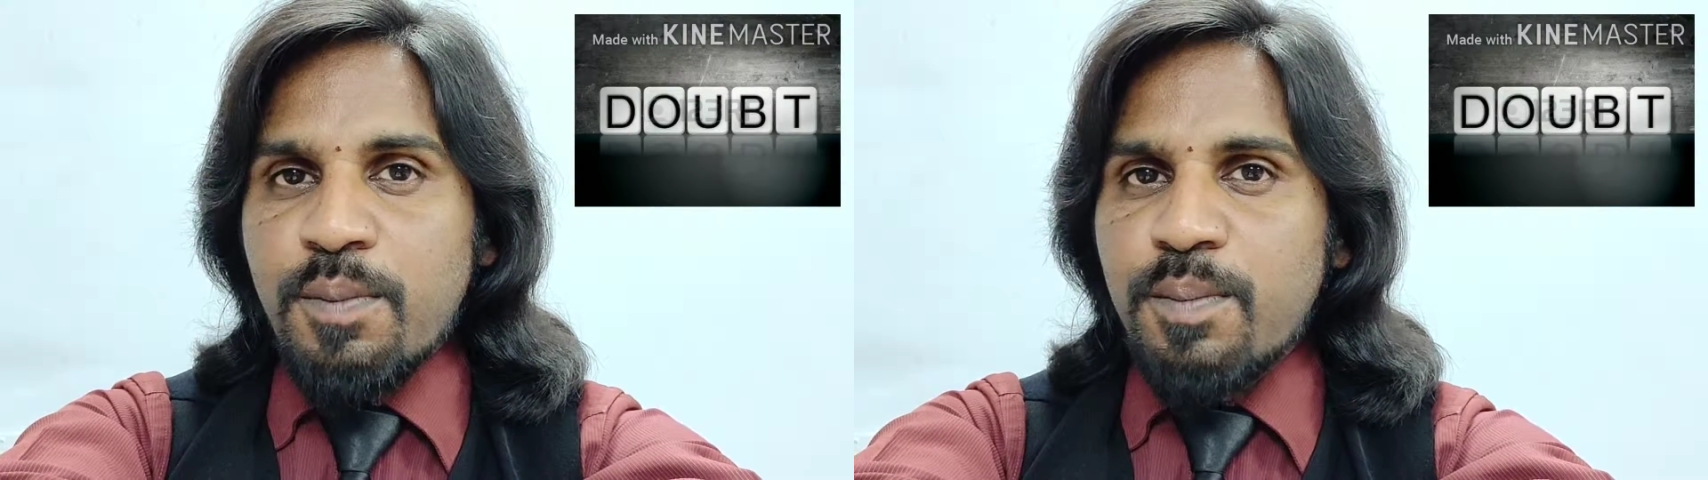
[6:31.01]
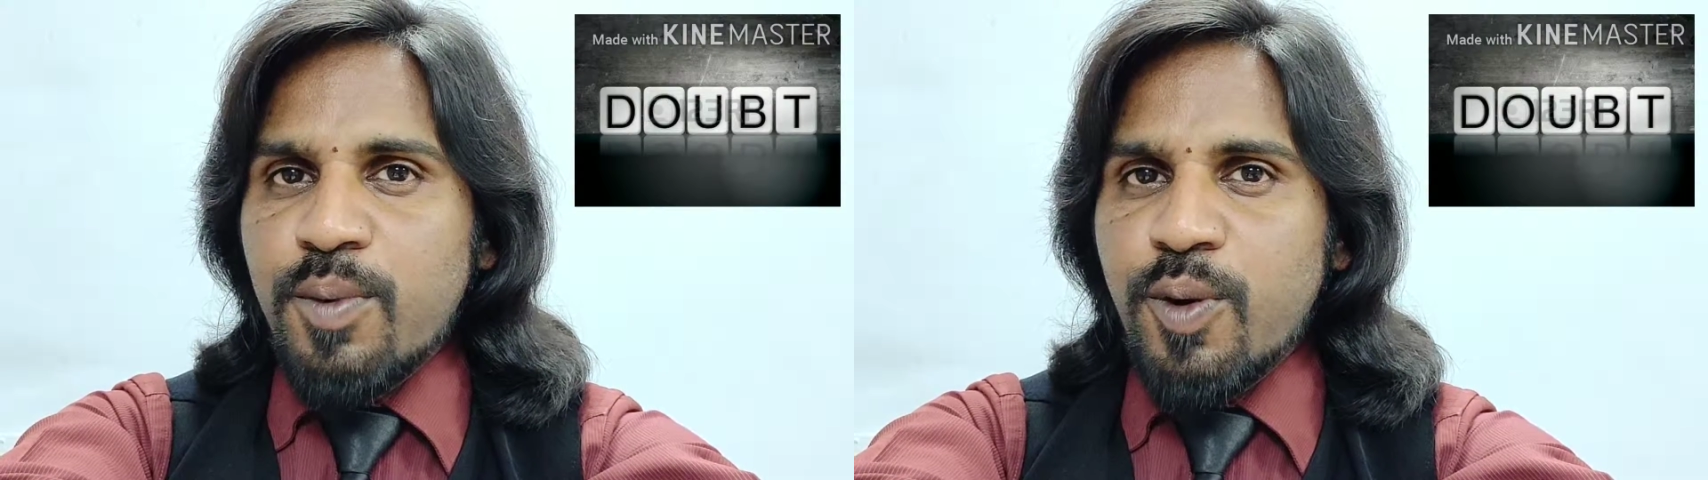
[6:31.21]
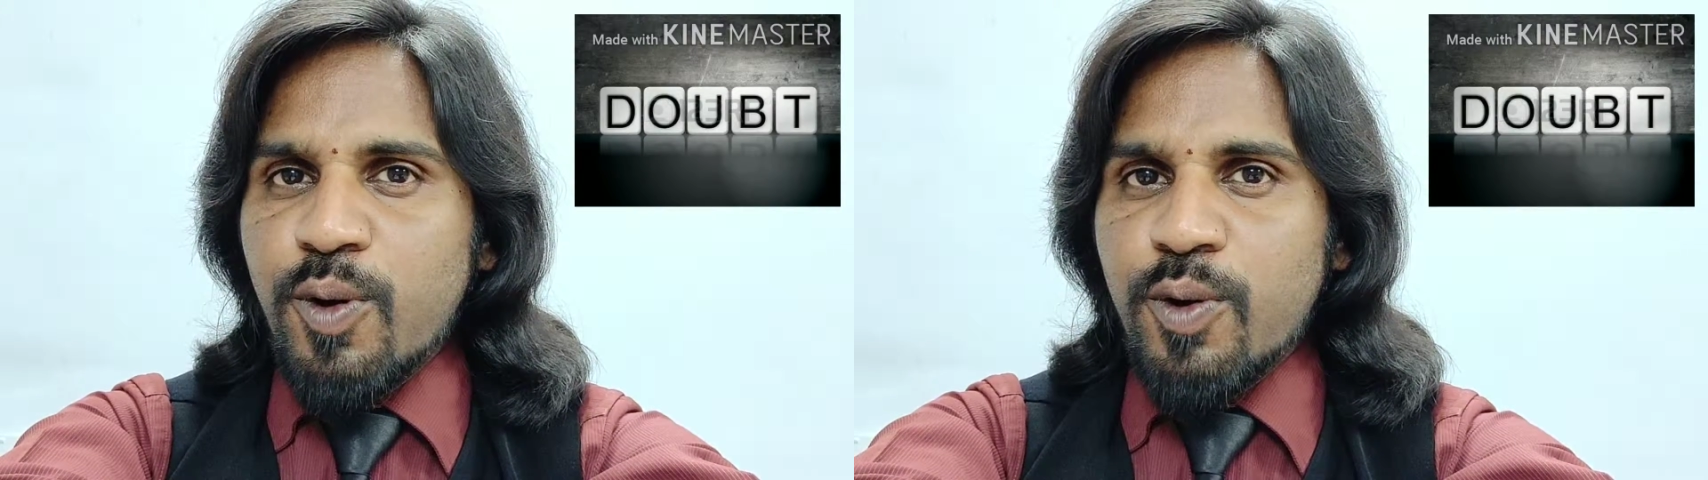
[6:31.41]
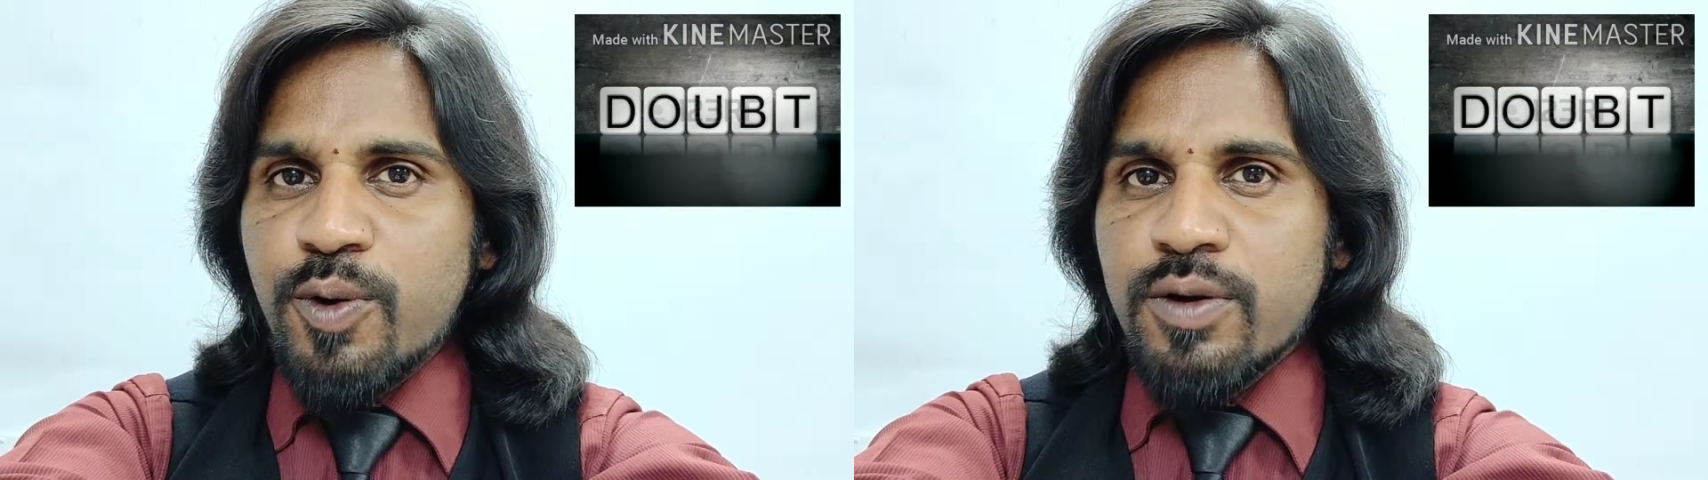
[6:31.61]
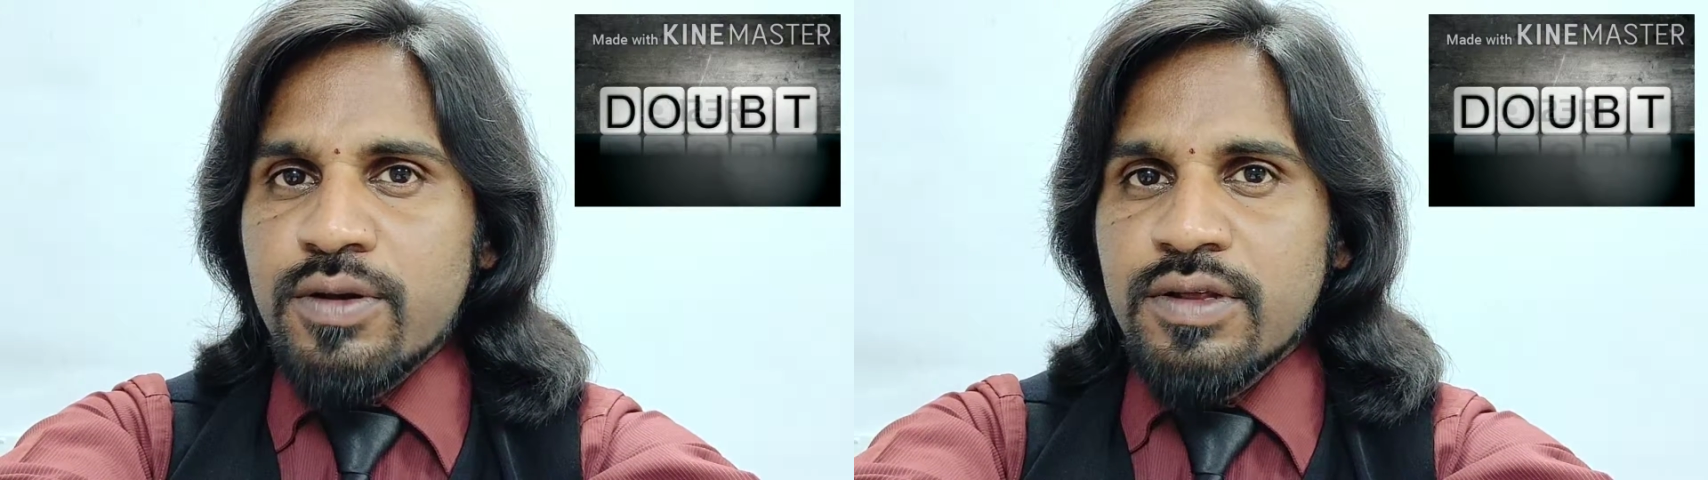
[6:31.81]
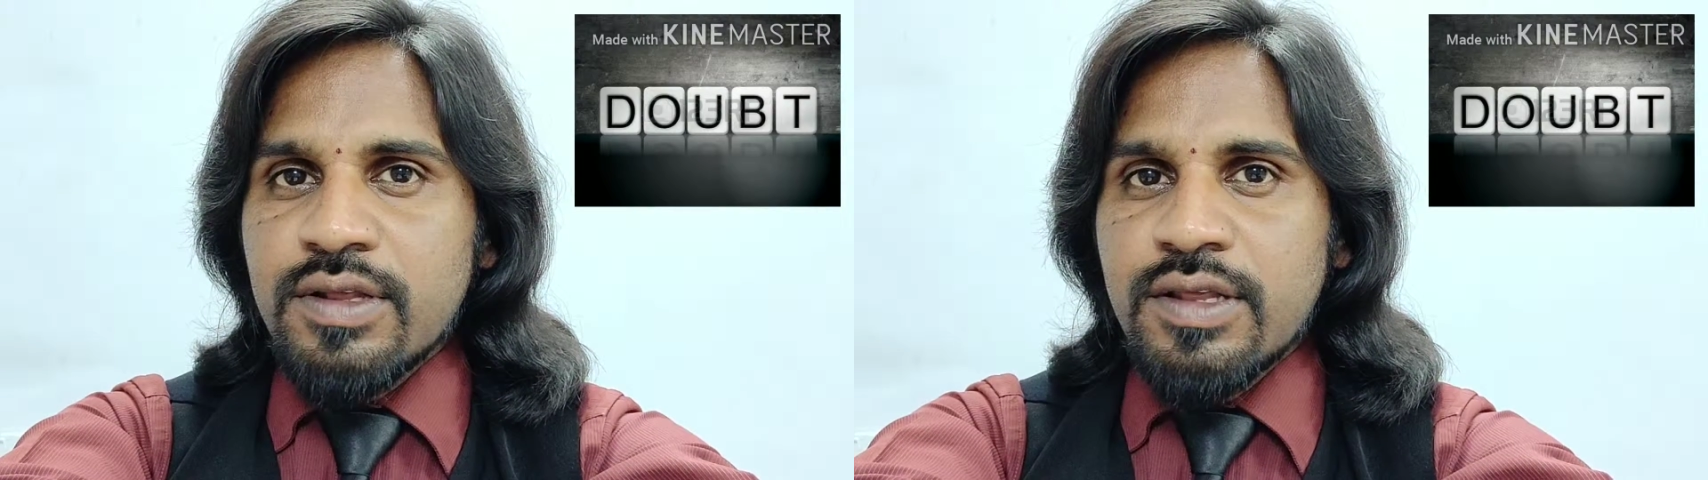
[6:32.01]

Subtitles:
more